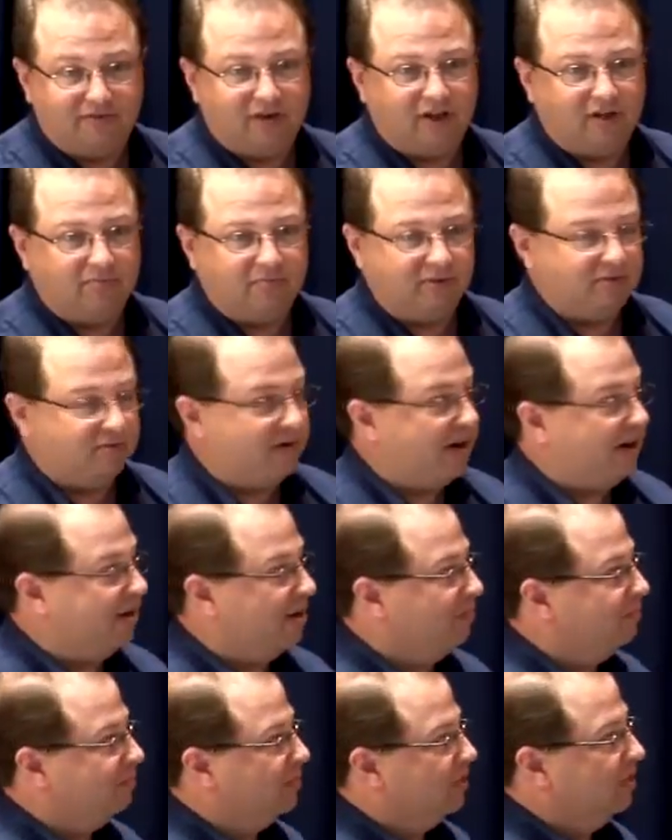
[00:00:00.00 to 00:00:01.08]
developing the
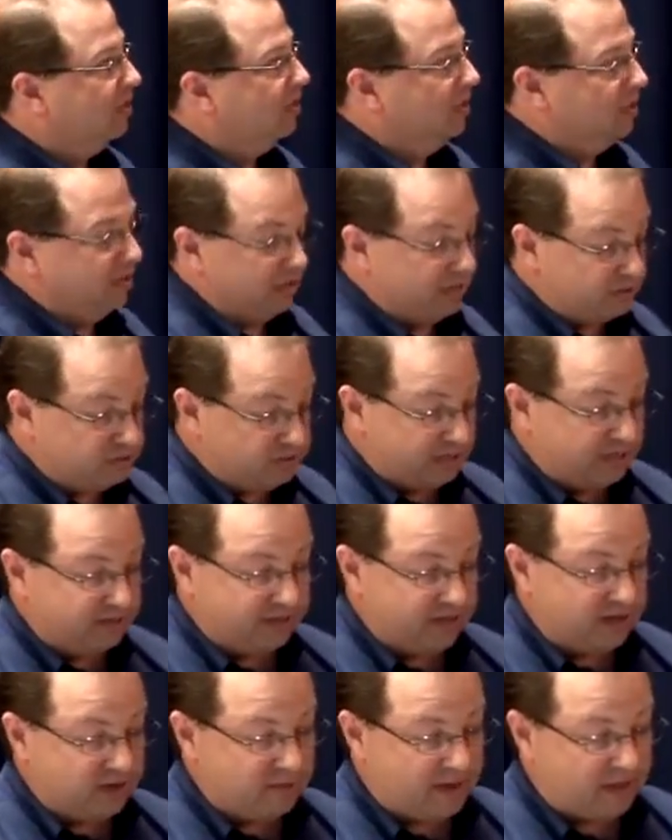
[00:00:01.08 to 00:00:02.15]
radio. The interesting
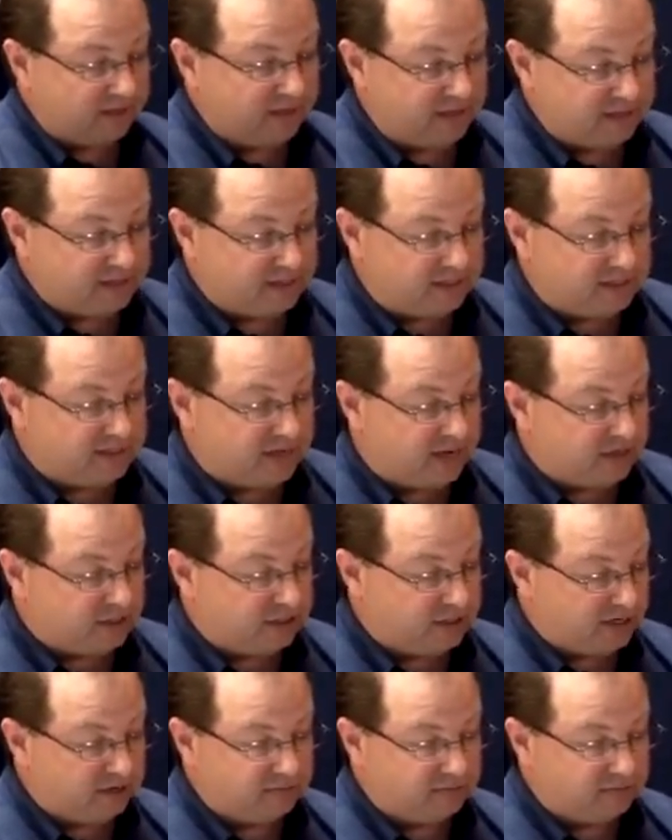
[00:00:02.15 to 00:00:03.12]
thing about the SD-10G,